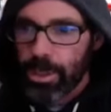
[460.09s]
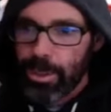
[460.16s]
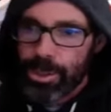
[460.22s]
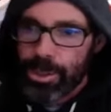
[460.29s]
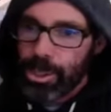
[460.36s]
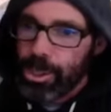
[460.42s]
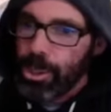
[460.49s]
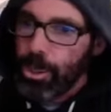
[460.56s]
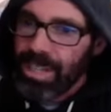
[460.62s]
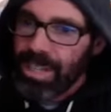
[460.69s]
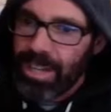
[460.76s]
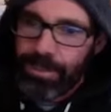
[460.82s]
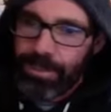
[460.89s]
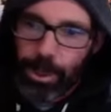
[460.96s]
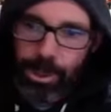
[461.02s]
So you know what
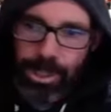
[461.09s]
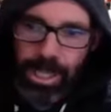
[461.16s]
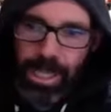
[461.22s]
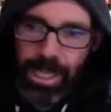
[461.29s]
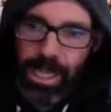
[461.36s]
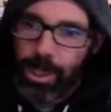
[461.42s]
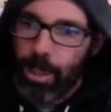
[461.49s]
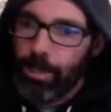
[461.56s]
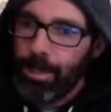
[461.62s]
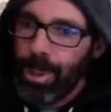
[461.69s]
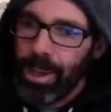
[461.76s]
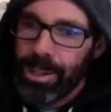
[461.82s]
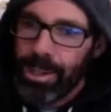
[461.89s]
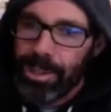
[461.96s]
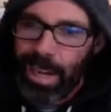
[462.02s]
that feels like in your
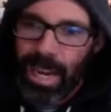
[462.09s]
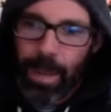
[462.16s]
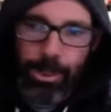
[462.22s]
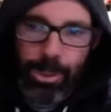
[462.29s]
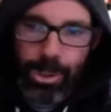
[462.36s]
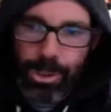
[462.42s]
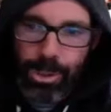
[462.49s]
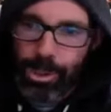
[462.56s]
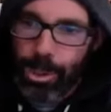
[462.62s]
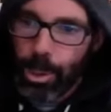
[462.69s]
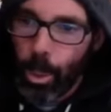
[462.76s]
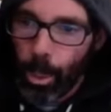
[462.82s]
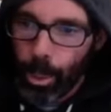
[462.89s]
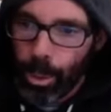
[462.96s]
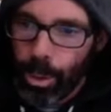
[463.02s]
butt and your hamstrings and your
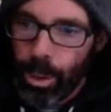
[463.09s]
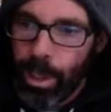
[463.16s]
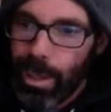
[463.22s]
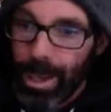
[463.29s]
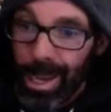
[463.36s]
core,